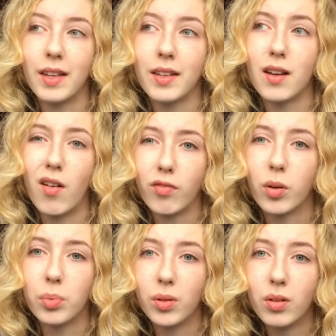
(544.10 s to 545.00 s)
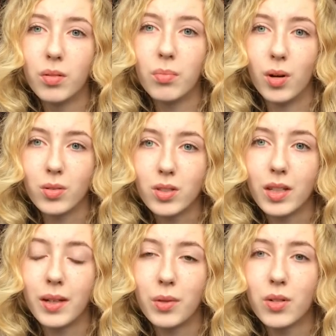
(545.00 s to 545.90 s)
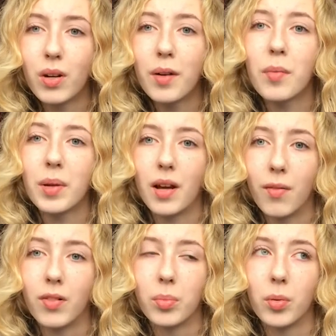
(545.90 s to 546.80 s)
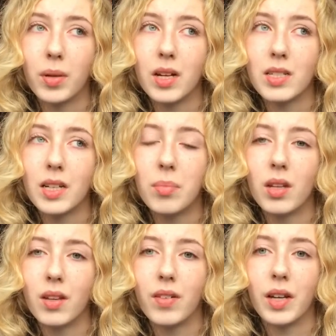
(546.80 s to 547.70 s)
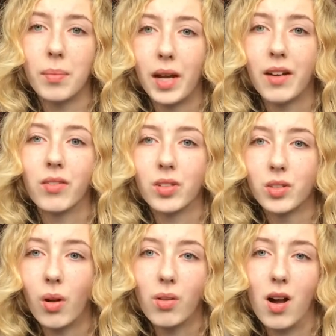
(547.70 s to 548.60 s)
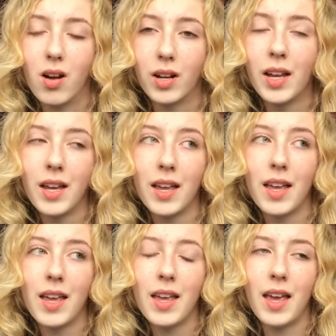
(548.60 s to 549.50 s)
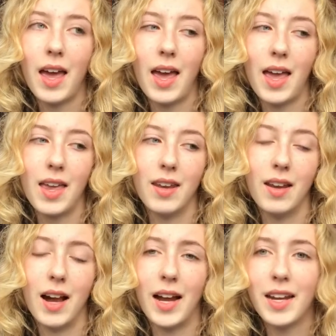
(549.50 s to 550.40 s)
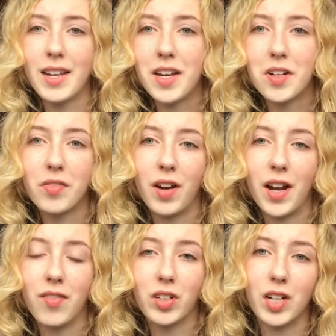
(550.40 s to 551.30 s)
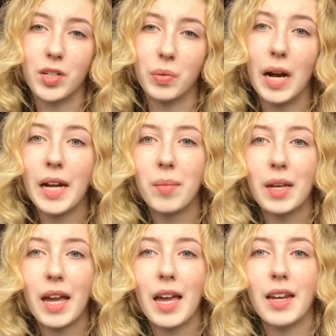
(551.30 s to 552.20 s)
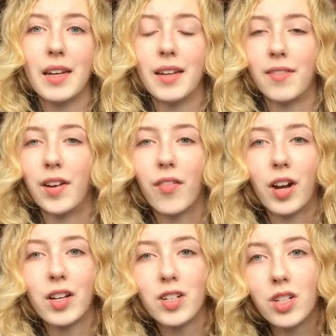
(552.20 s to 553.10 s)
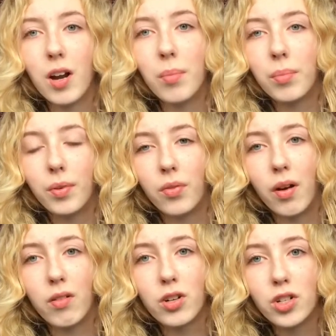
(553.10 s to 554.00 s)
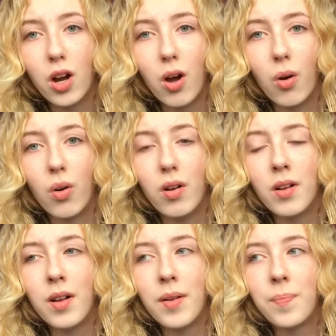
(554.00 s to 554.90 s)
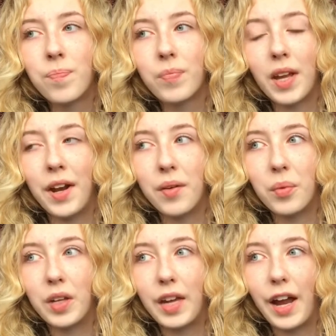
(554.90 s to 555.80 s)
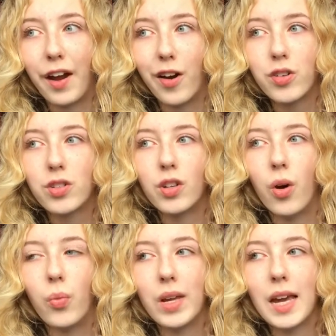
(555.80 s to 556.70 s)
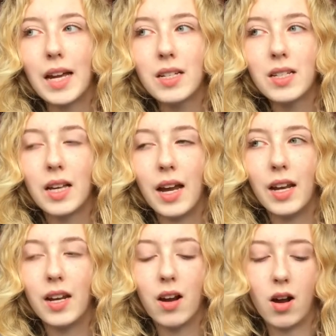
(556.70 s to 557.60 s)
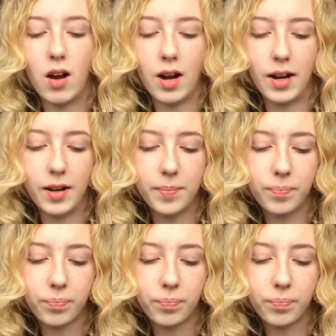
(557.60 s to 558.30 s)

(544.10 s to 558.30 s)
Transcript: like comfortable, mostly. We just wanted him to be comfortable because he'd been living in pain for so long, and I didn't care if I ever got to ride him again, if he ever got to jump, if we ever show. I didn't really care. So we had decided on